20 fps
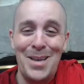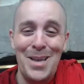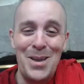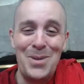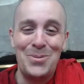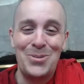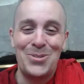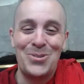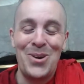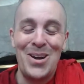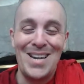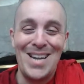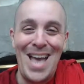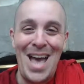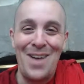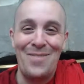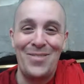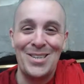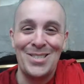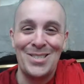was trying to
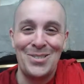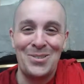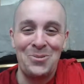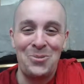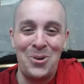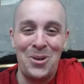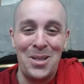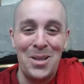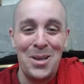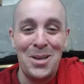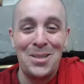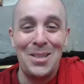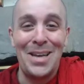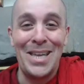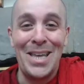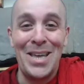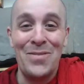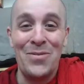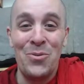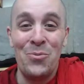have us do all,
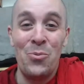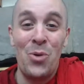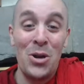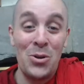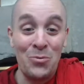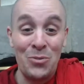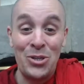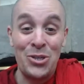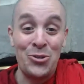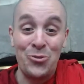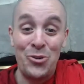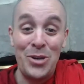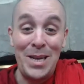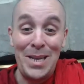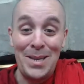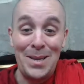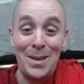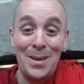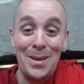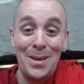like, even one
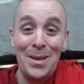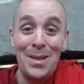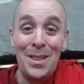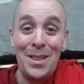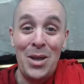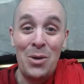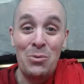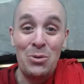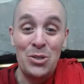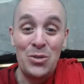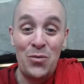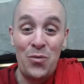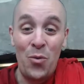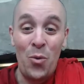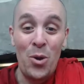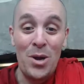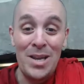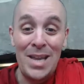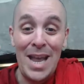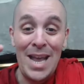retreat. There was
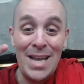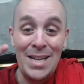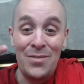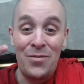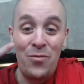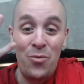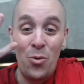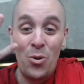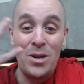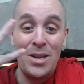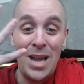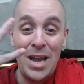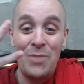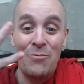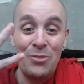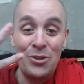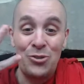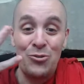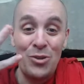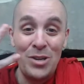4-day
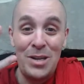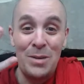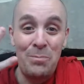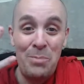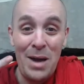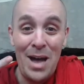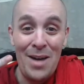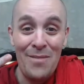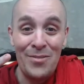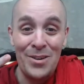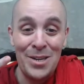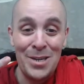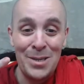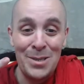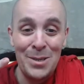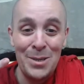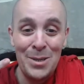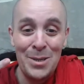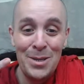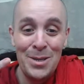retreat at Bhavana,
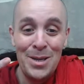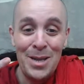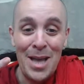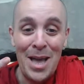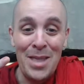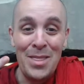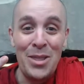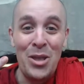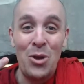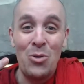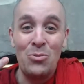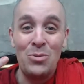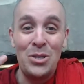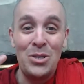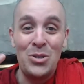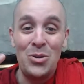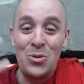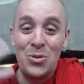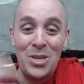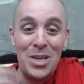and the only
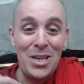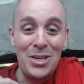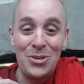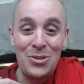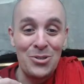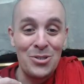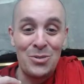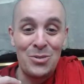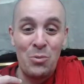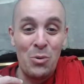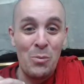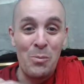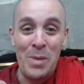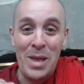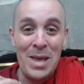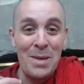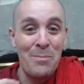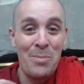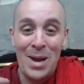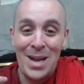two teachers were
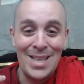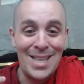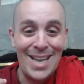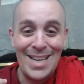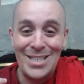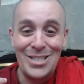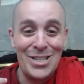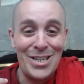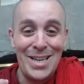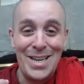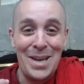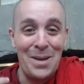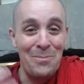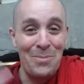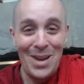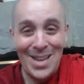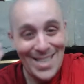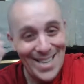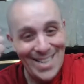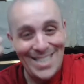me and Bante G, and
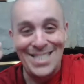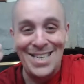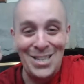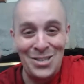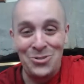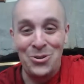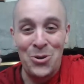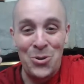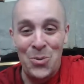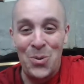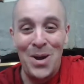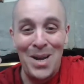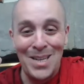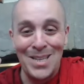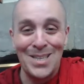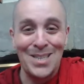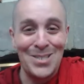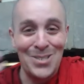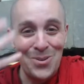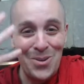Bante G took
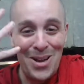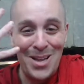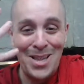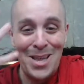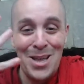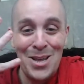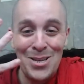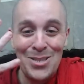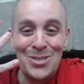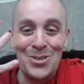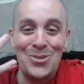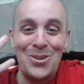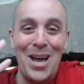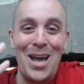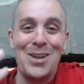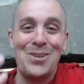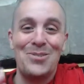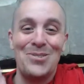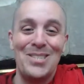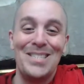one. So
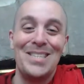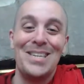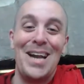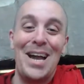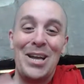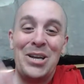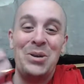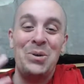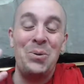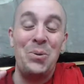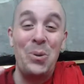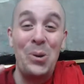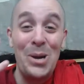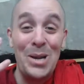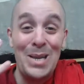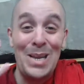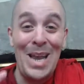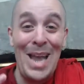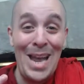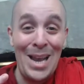not only did I
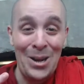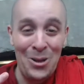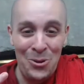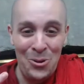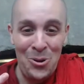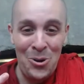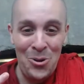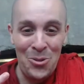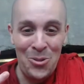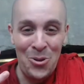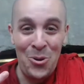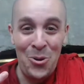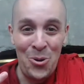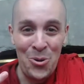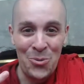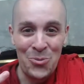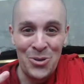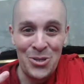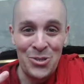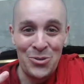coordinate the
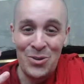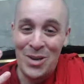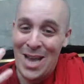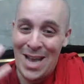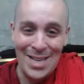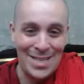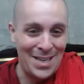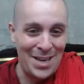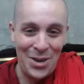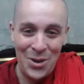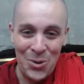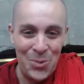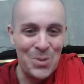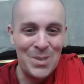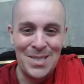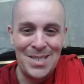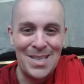whole retreat as I always